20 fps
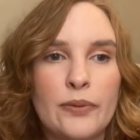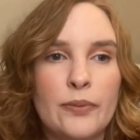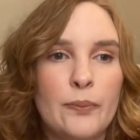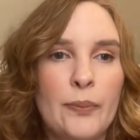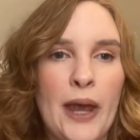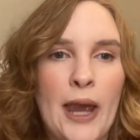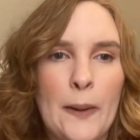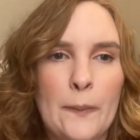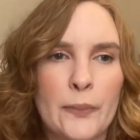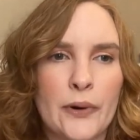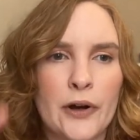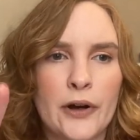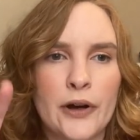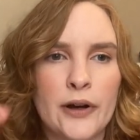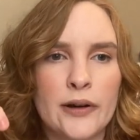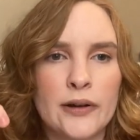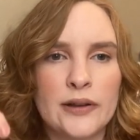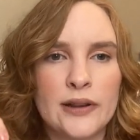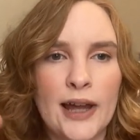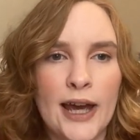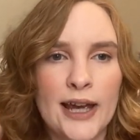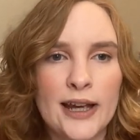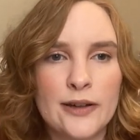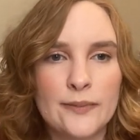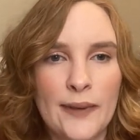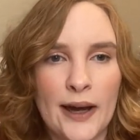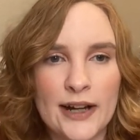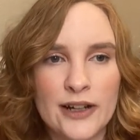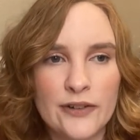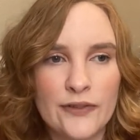paper-like
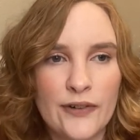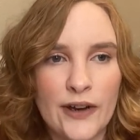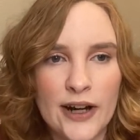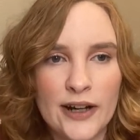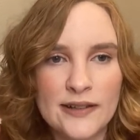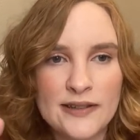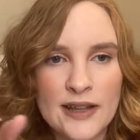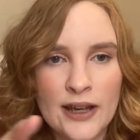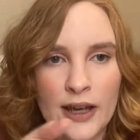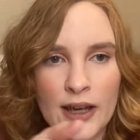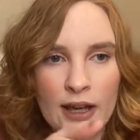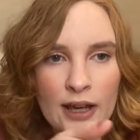magnifiers,